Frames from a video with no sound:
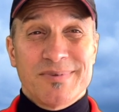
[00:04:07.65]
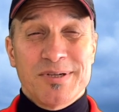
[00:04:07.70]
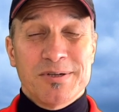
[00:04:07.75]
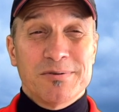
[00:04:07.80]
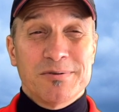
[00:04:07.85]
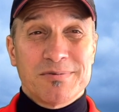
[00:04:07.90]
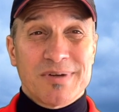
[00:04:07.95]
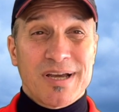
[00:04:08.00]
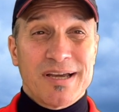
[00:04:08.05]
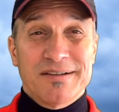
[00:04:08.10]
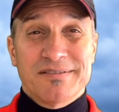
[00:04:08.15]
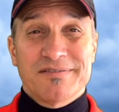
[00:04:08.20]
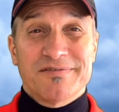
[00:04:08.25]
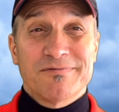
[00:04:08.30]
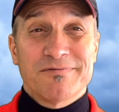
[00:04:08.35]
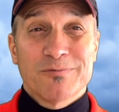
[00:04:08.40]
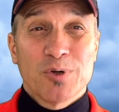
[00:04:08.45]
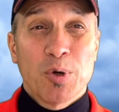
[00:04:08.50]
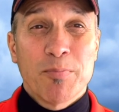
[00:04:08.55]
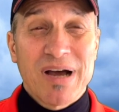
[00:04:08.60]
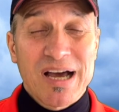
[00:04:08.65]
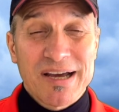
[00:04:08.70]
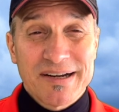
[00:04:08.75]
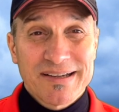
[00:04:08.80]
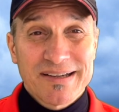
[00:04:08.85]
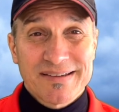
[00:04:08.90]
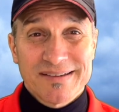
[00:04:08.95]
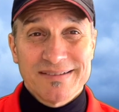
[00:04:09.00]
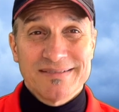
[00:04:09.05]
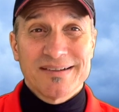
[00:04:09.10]
you know, kind of
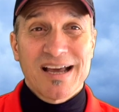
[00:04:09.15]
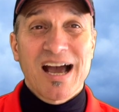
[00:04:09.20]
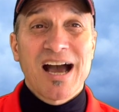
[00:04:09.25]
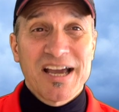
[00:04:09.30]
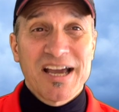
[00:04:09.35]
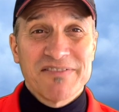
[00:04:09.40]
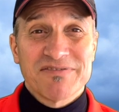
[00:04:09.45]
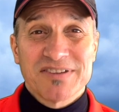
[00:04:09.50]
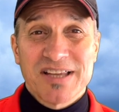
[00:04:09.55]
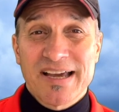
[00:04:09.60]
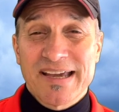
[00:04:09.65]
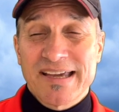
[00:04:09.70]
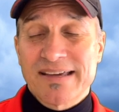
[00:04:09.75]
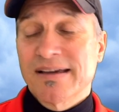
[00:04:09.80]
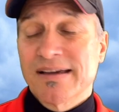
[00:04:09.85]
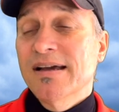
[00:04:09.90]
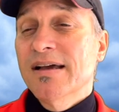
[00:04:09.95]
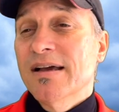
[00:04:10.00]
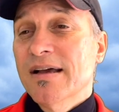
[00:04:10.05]
robotic and hive-like.